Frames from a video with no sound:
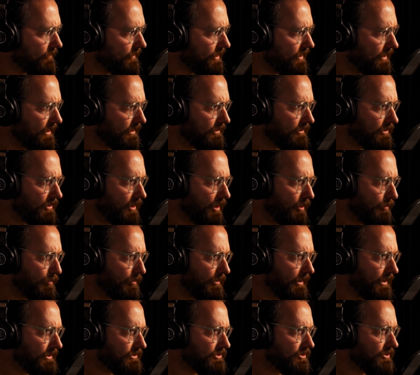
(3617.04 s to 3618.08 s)
And our
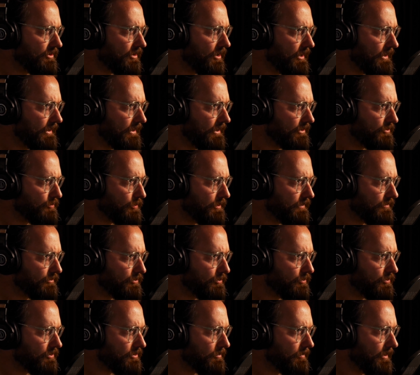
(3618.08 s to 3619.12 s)
prayer tonight, as we've
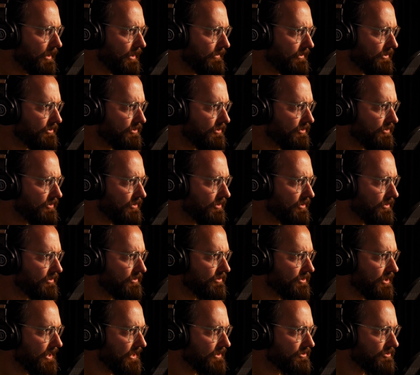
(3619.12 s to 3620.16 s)
talked about this, is that
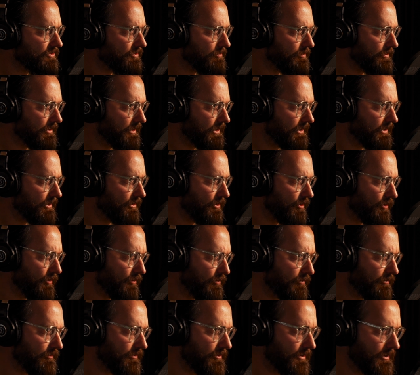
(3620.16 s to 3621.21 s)
testimony
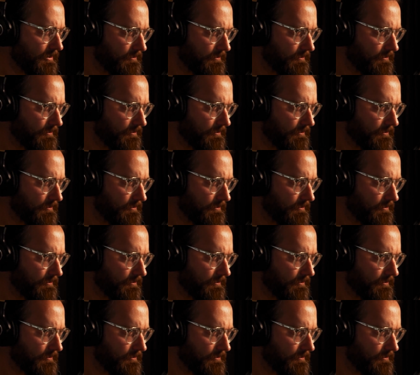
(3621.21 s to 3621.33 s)
of